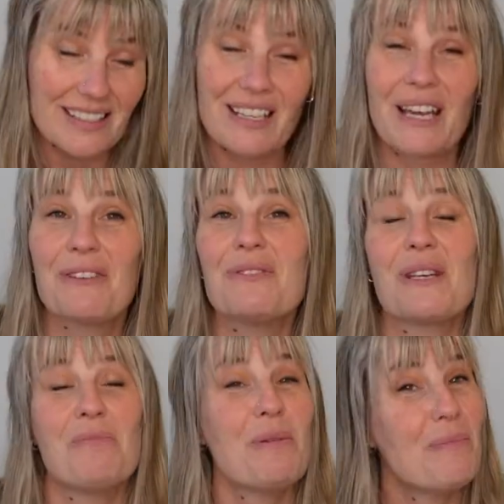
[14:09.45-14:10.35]
as i have
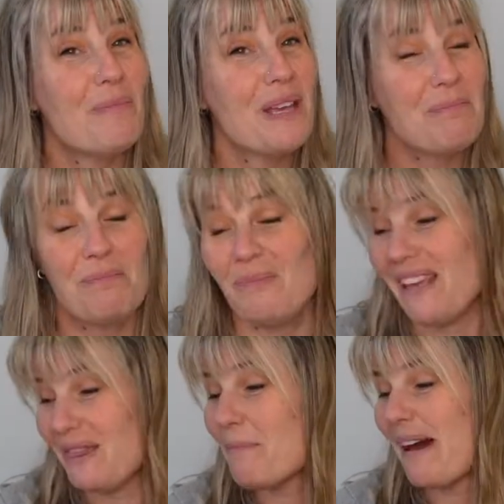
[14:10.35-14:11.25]
said
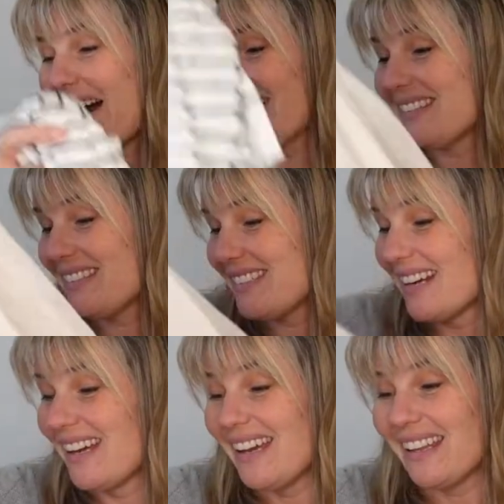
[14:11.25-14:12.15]
in the past
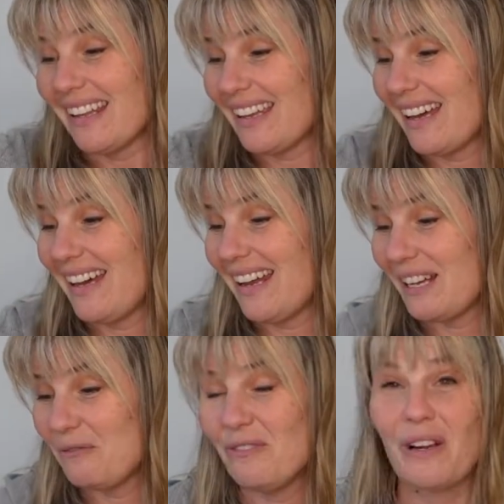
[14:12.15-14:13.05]
like i
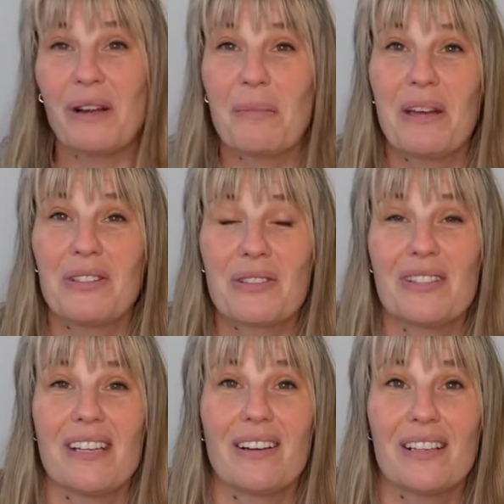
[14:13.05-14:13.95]
had very much
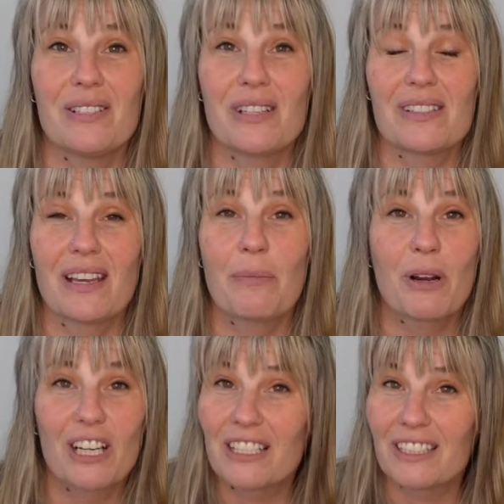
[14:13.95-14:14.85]
sarah jessica
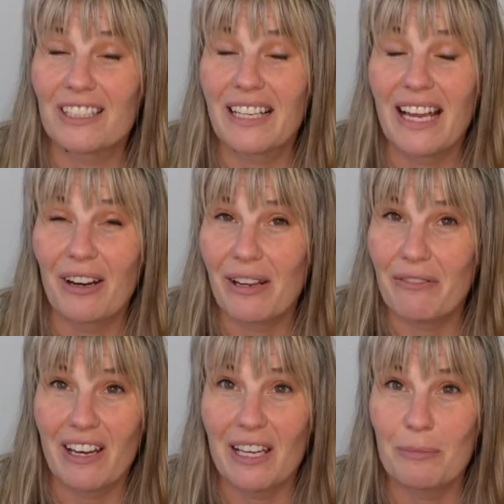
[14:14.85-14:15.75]
parker carrie
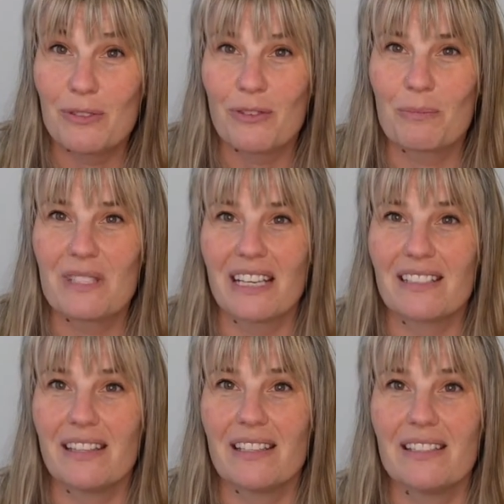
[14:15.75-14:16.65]
vibes from
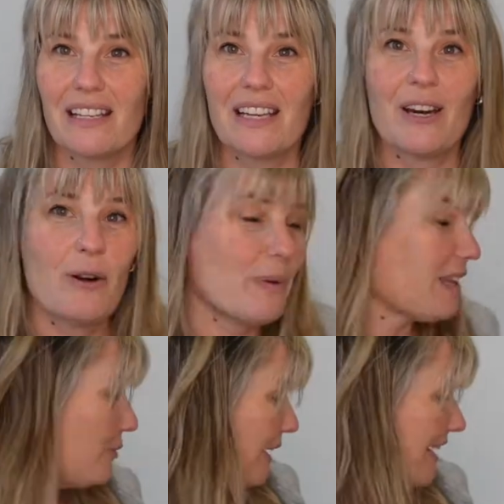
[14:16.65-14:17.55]
sex in the city oh by
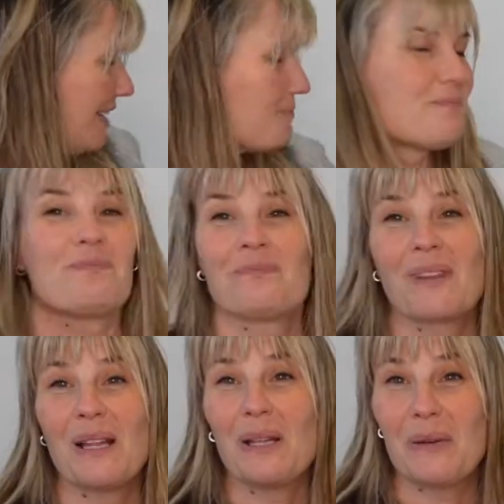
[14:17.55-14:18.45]
the way
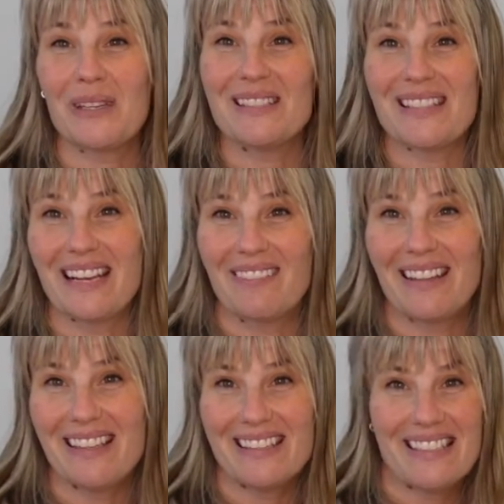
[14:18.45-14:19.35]
louis is here
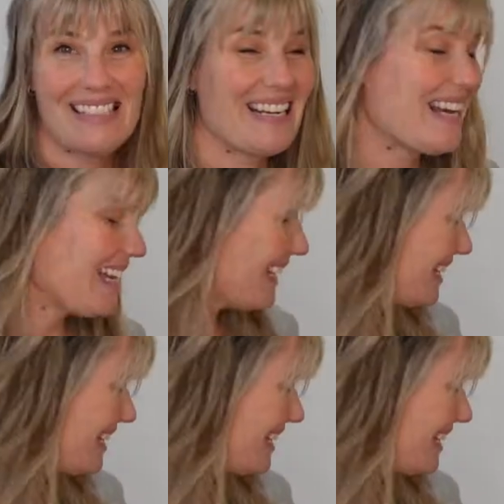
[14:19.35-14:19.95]
with us today